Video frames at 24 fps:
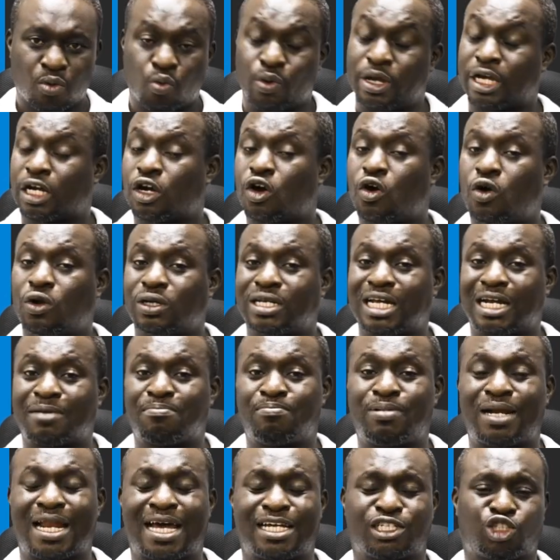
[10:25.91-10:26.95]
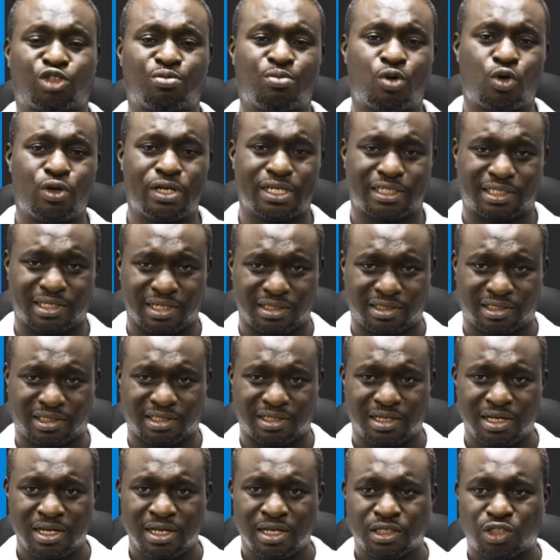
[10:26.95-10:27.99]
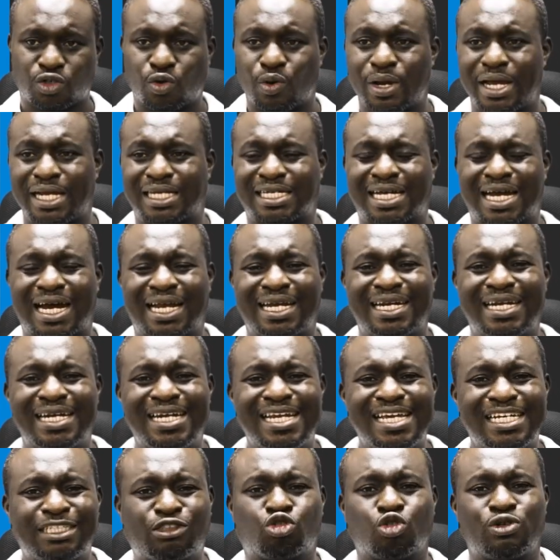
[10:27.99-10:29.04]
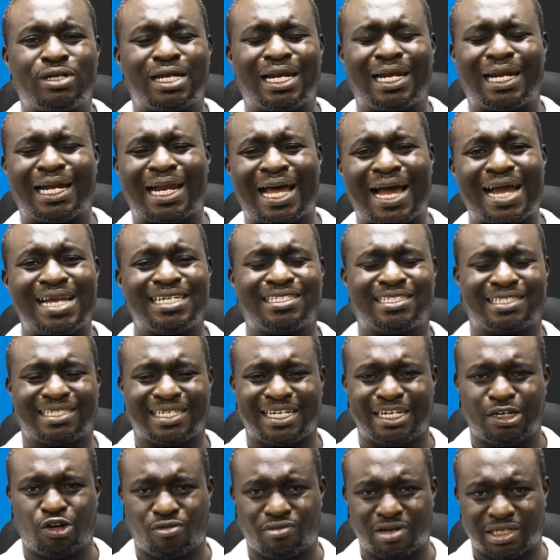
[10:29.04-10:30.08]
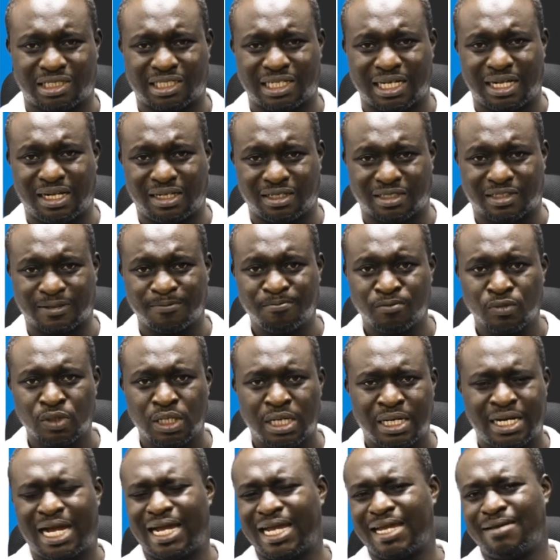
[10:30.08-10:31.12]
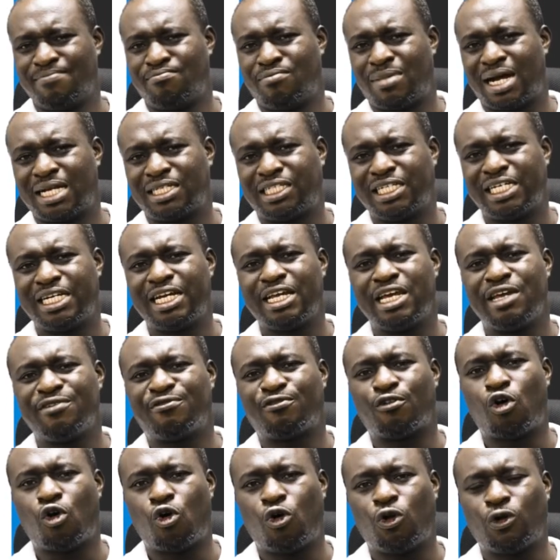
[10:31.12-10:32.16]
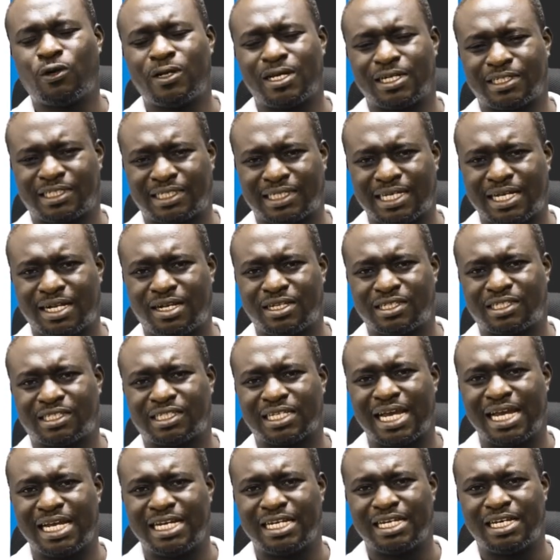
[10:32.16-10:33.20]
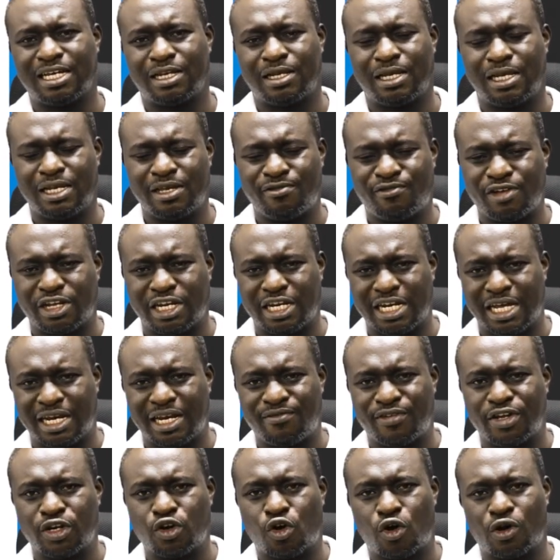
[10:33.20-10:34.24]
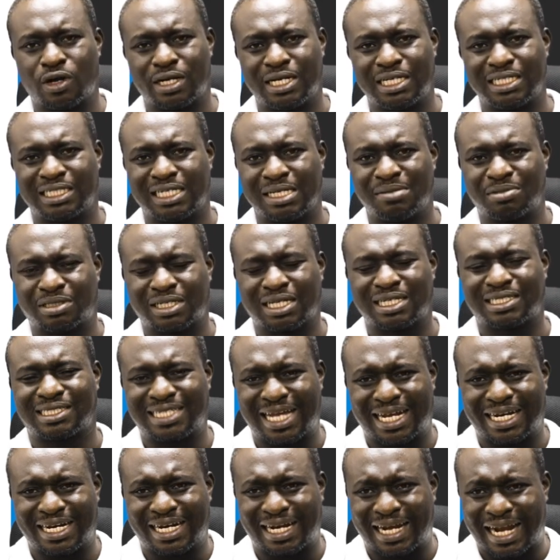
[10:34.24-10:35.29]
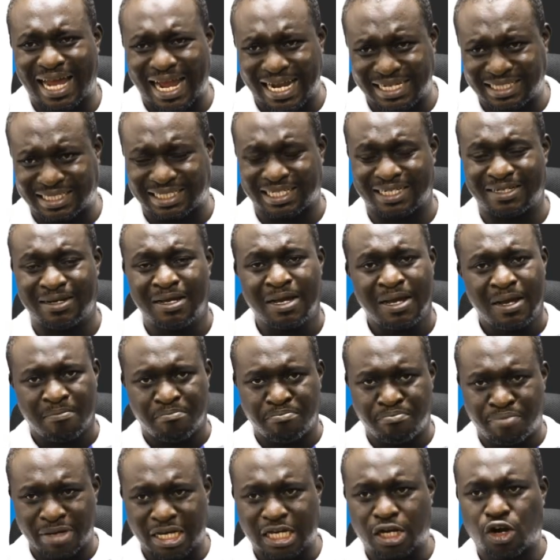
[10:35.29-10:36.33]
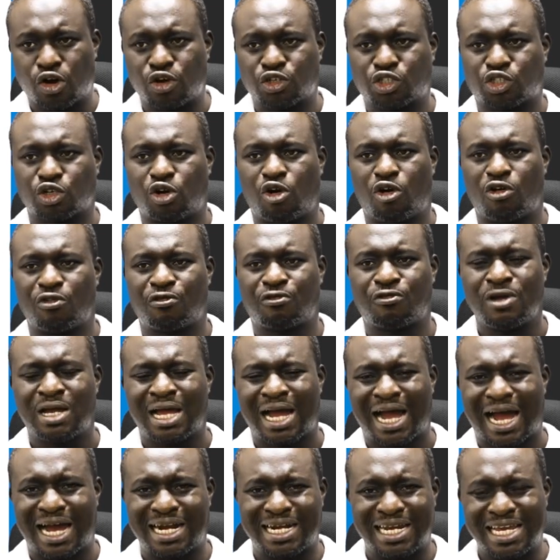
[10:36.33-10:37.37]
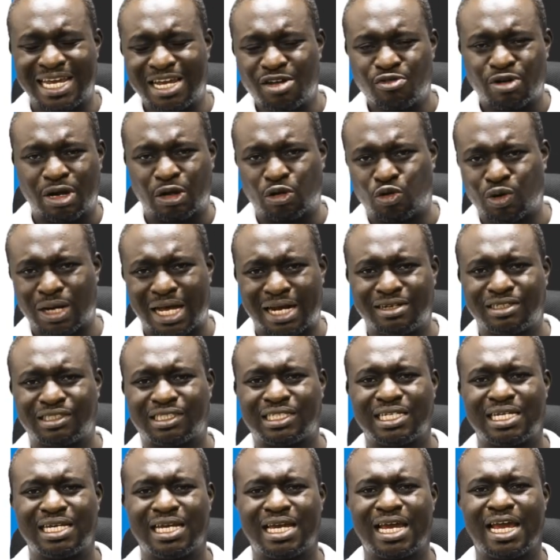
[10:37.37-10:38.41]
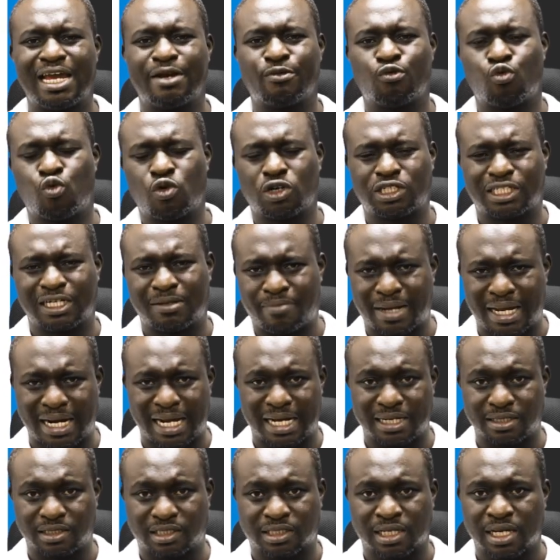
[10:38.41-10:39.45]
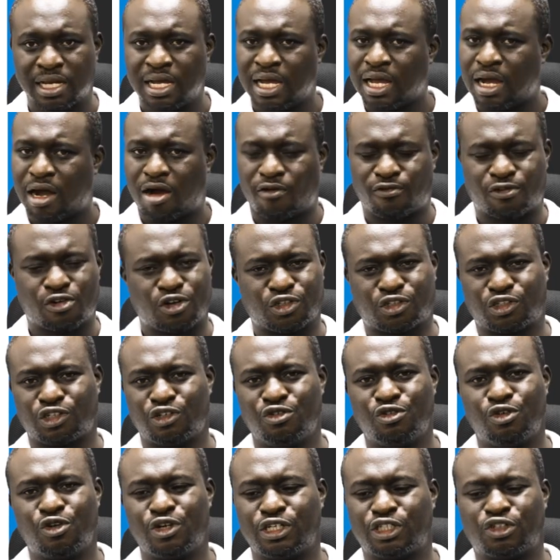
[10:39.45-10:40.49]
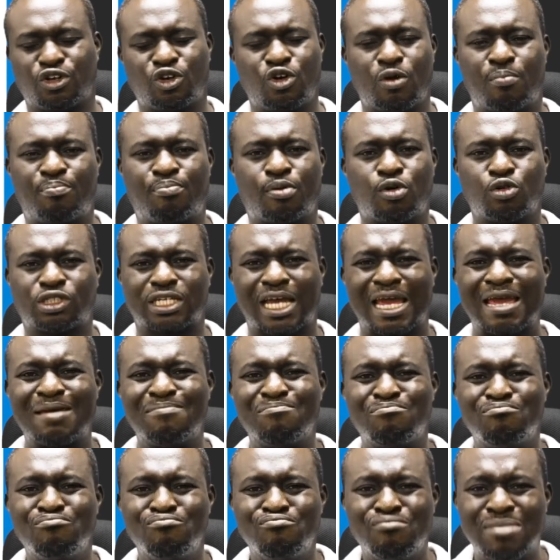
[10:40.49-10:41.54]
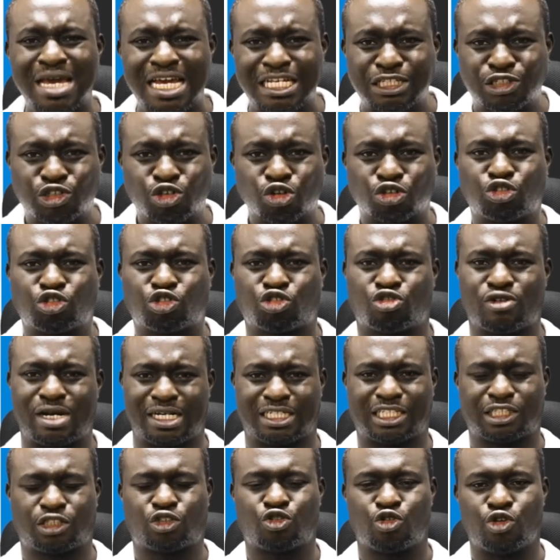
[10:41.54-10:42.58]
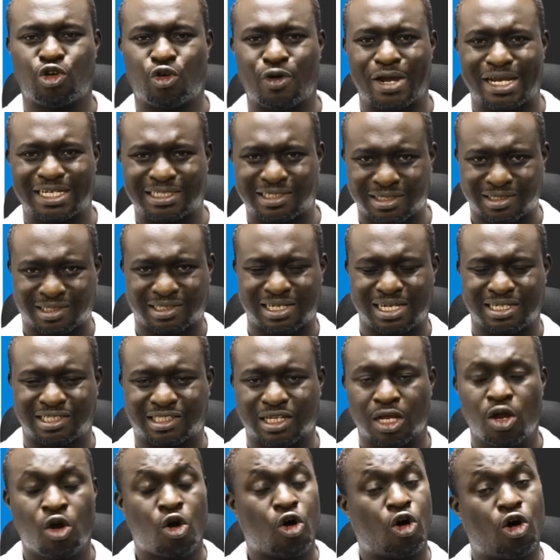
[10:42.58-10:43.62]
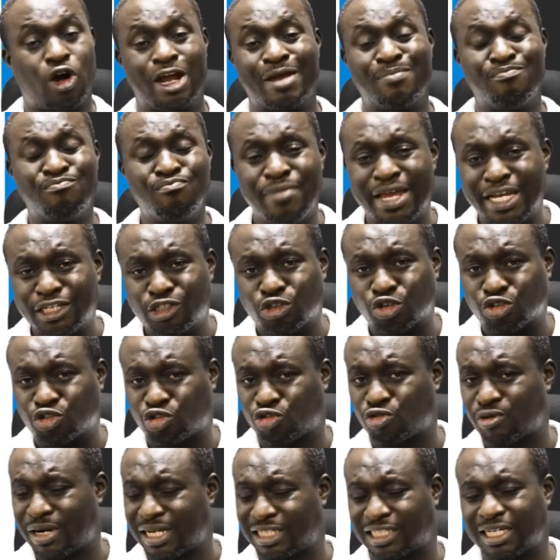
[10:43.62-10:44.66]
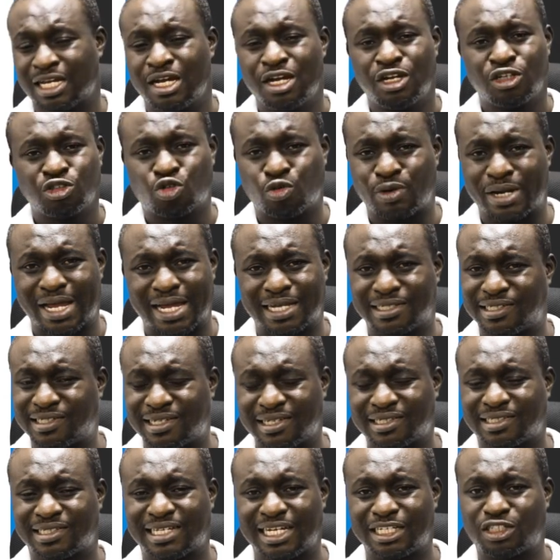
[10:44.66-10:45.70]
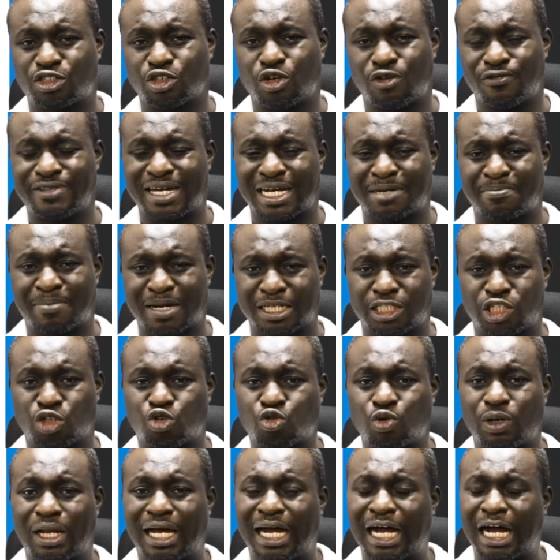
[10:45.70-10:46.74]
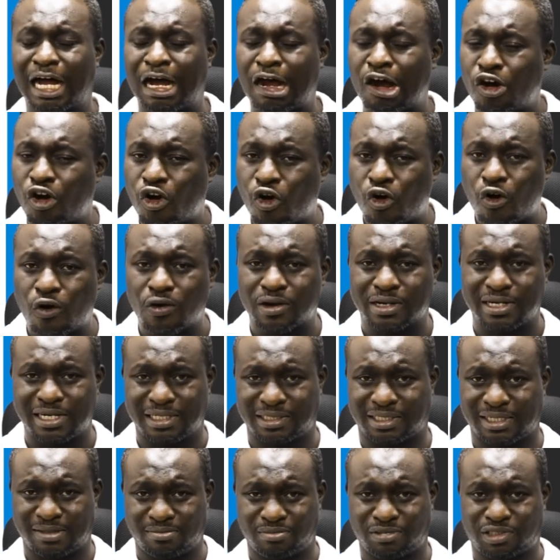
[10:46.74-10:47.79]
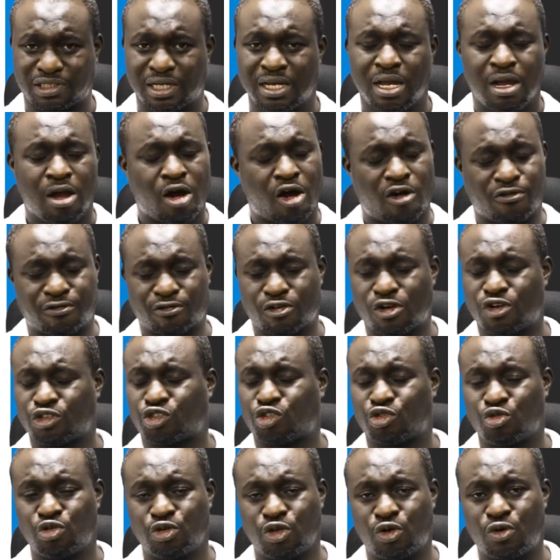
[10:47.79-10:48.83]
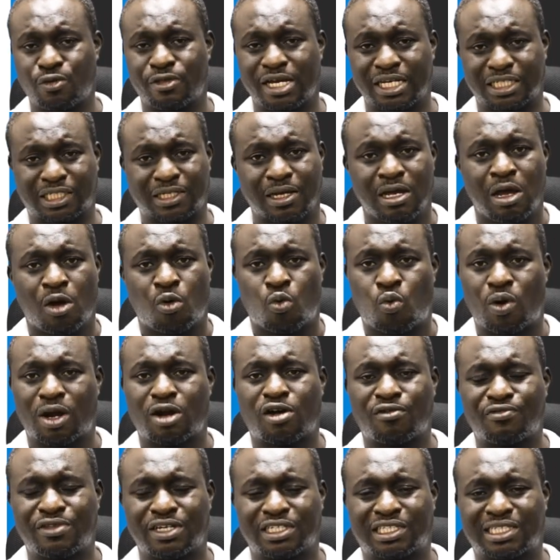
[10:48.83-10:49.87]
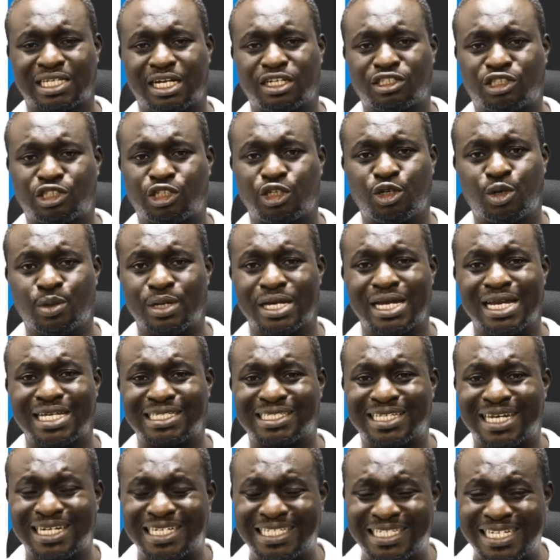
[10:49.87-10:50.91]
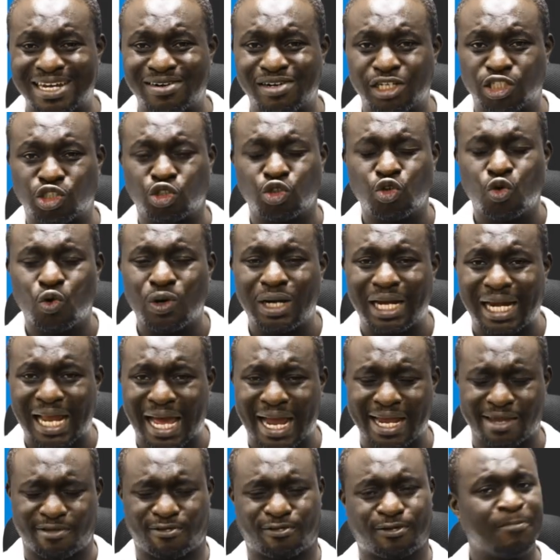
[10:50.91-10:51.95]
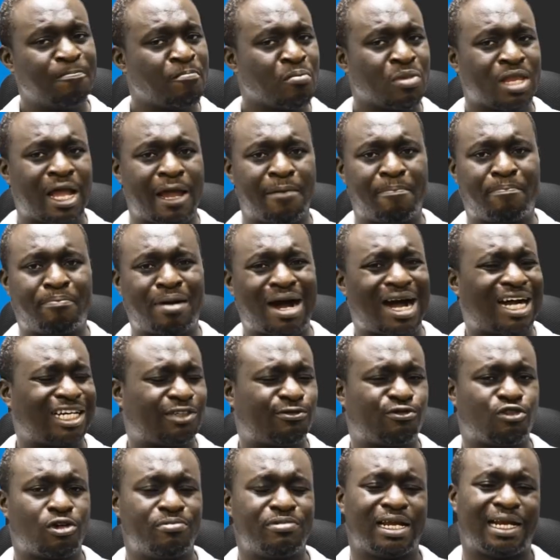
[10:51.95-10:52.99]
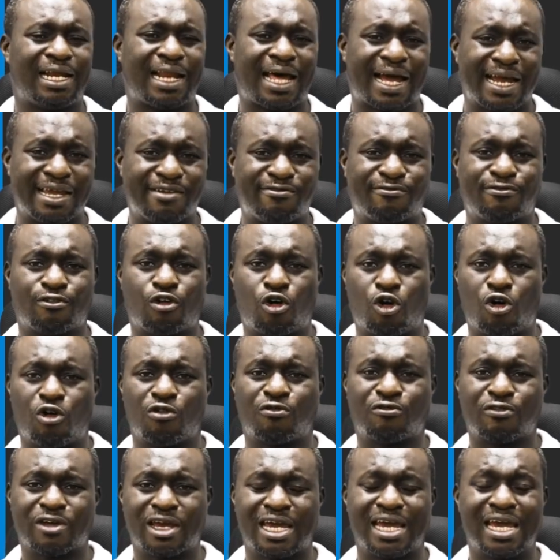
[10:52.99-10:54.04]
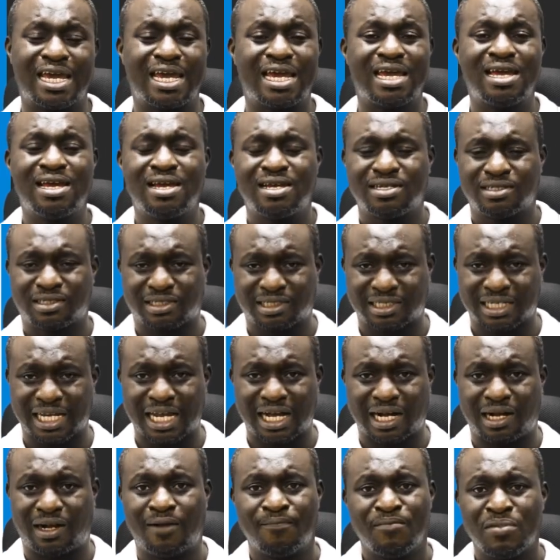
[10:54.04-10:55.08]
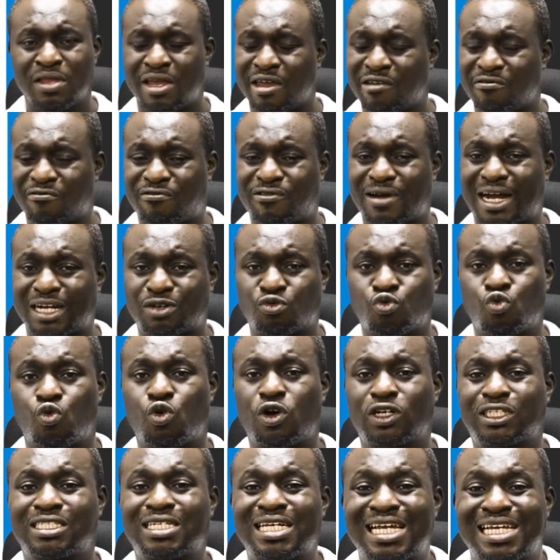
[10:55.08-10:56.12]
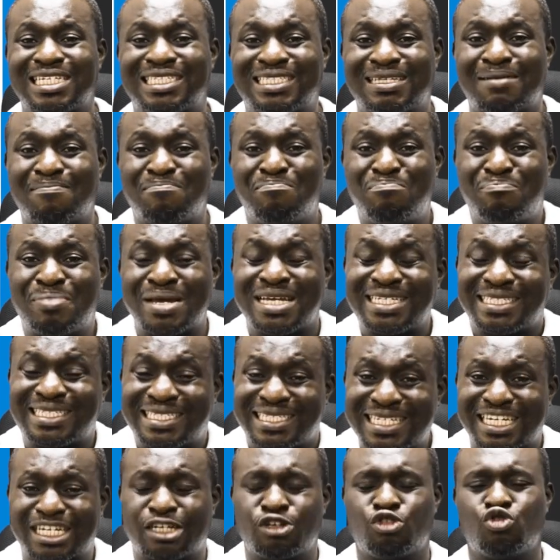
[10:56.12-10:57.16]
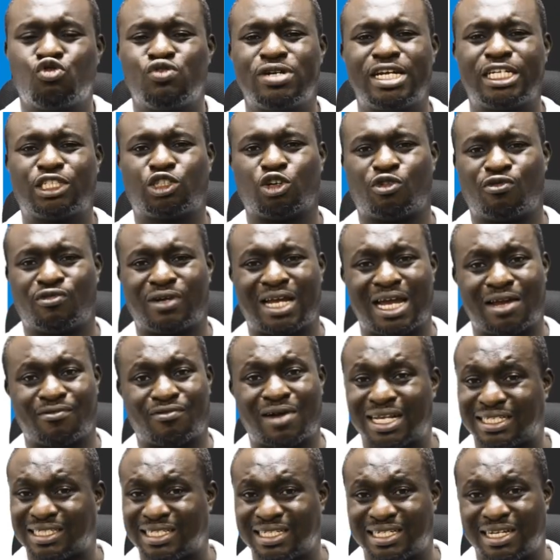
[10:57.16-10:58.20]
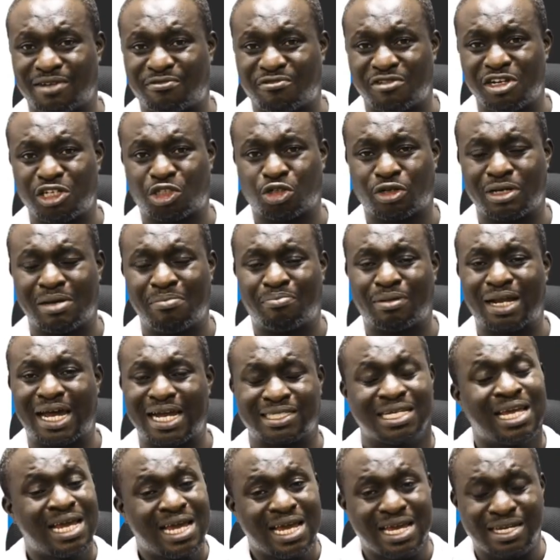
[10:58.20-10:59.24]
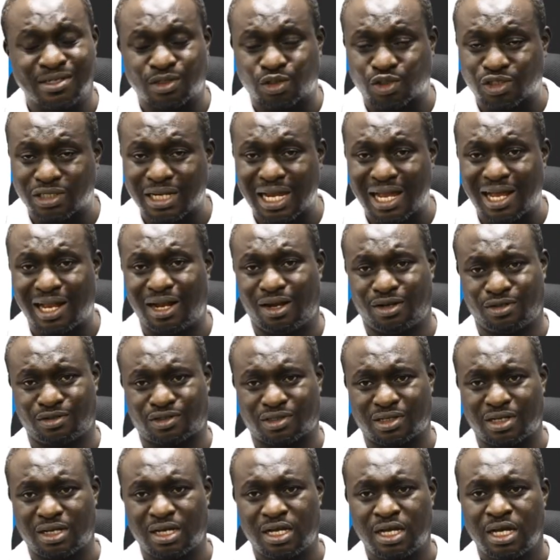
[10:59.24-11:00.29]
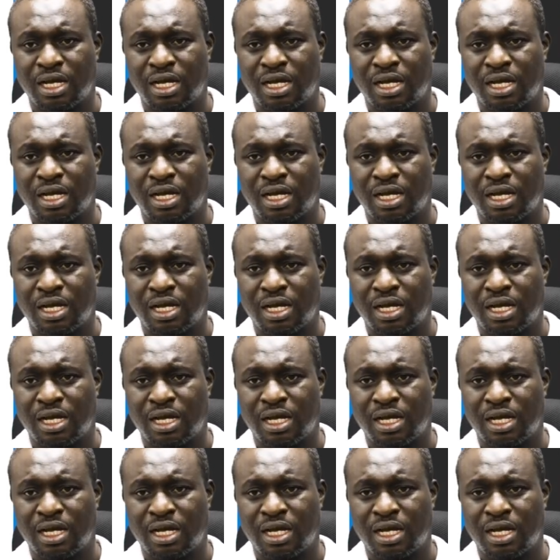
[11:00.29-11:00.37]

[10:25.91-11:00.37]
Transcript: We call that plasmolysis. So it can lead to the lysing of the cells. Now imagine if all the cells in the living, in the living organisms start lysing because of an irregularity in water balance. Of course, you know it's going to pose a major threat to your existence, or a major threat to the existence of that particular organisms. Of course, you know this. One of the cell theory is that there is no life apart from the life of a cell. In fact, what is the basic unit of life, as the definition implies, is cells.